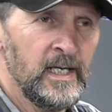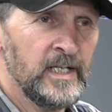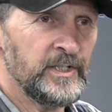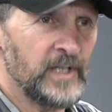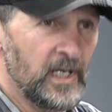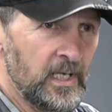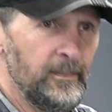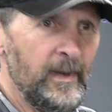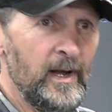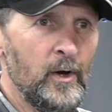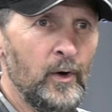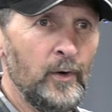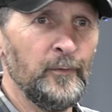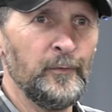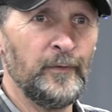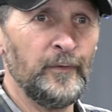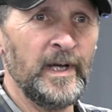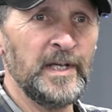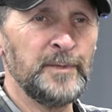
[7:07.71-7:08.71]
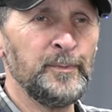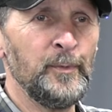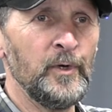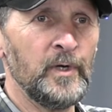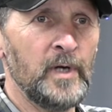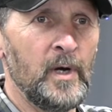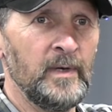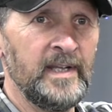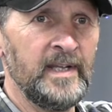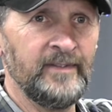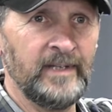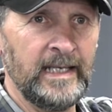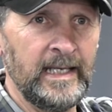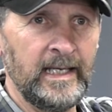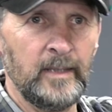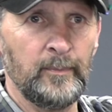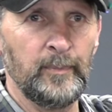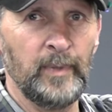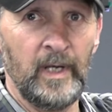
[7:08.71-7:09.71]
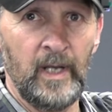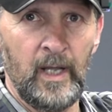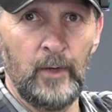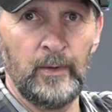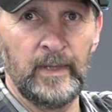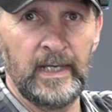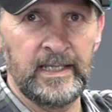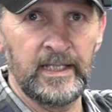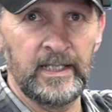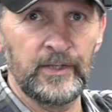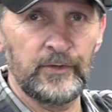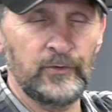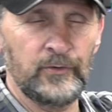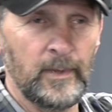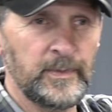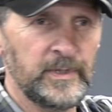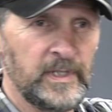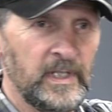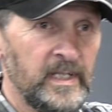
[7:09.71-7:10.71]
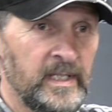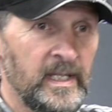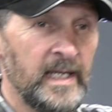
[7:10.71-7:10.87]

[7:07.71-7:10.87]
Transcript: Check them out on Facebook. I'll leave a link below in the description.